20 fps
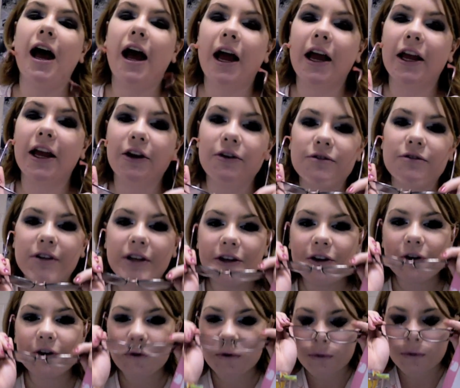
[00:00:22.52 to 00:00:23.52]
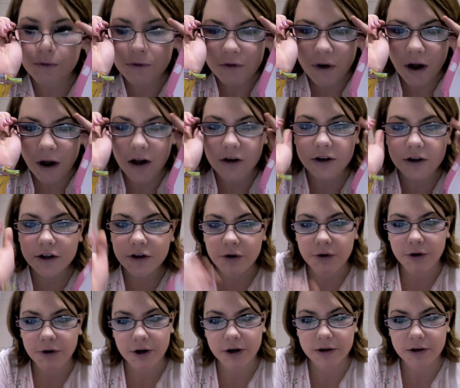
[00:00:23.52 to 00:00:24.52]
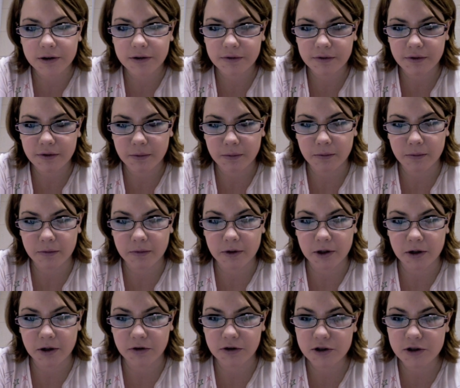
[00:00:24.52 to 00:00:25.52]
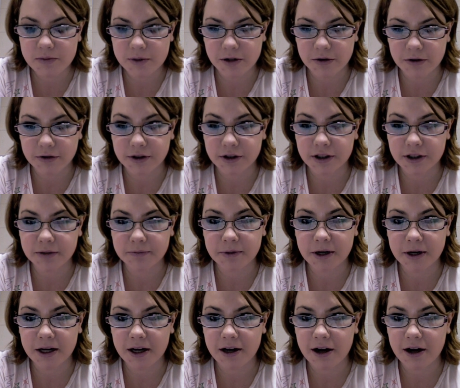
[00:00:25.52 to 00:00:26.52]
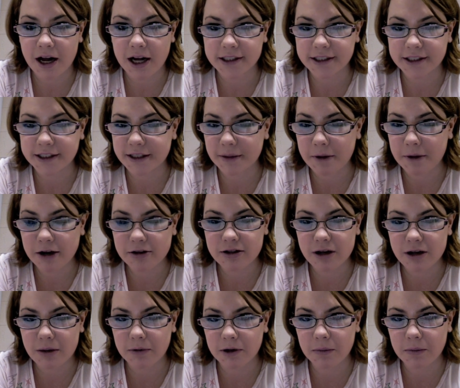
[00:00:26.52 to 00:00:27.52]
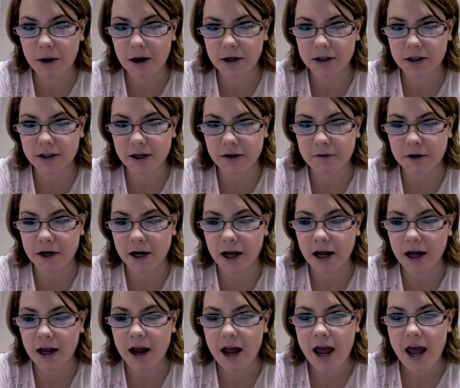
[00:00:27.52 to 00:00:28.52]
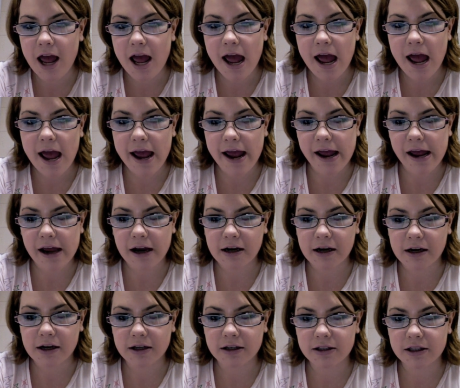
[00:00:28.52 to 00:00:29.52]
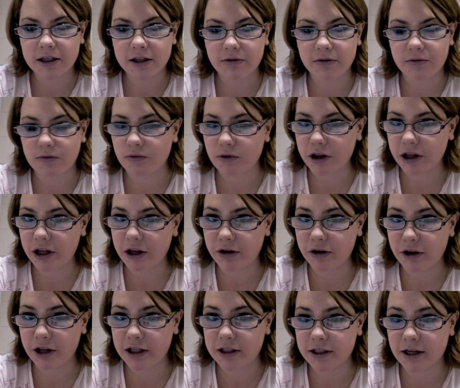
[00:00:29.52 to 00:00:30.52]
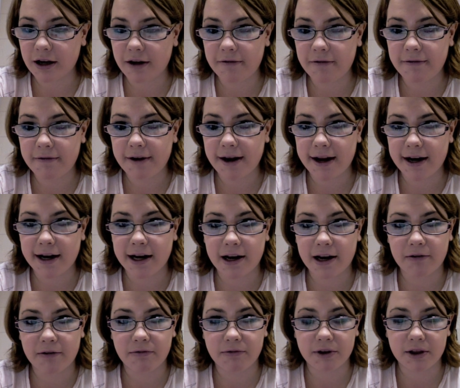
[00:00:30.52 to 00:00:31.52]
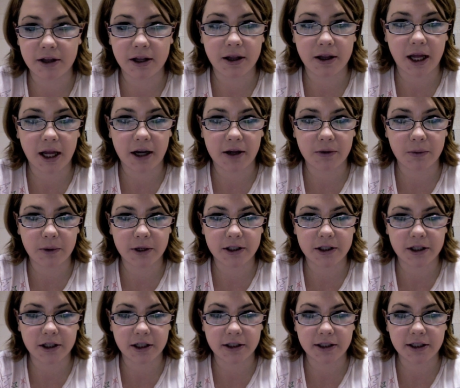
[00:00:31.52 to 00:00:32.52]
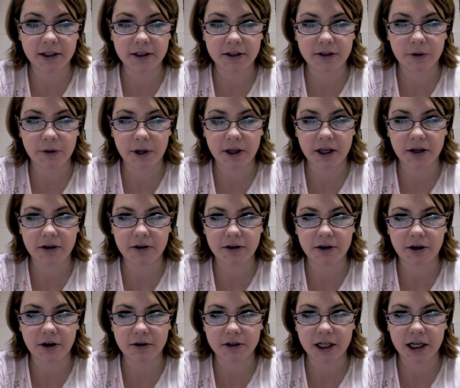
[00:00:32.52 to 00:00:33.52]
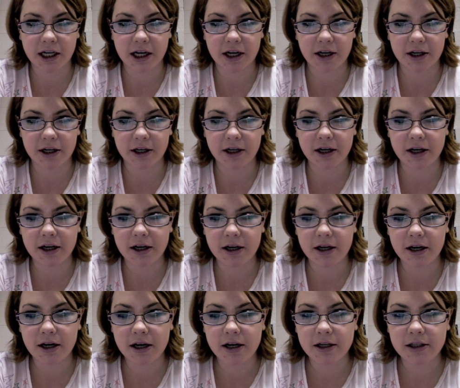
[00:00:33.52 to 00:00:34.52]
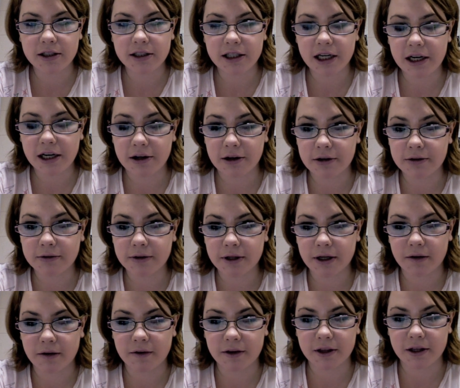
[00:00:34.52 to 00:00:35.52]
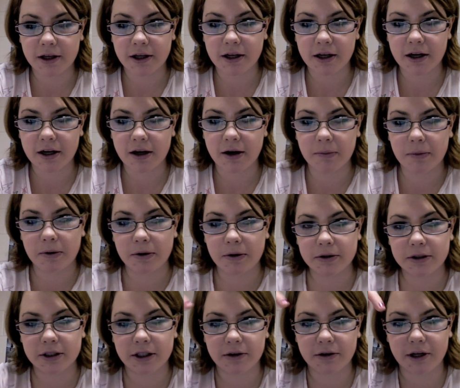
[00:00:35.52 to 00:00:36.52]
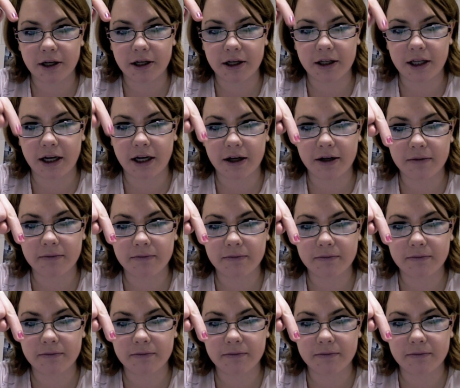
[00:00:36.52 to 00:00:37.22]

I usually don't follow tutorials from YouTube users, but I somehow stumbled upon her stuff today, and she has really unique stuff, and I really like the way she does it, so I think you should go check out her channel and everything. I'll post it right there.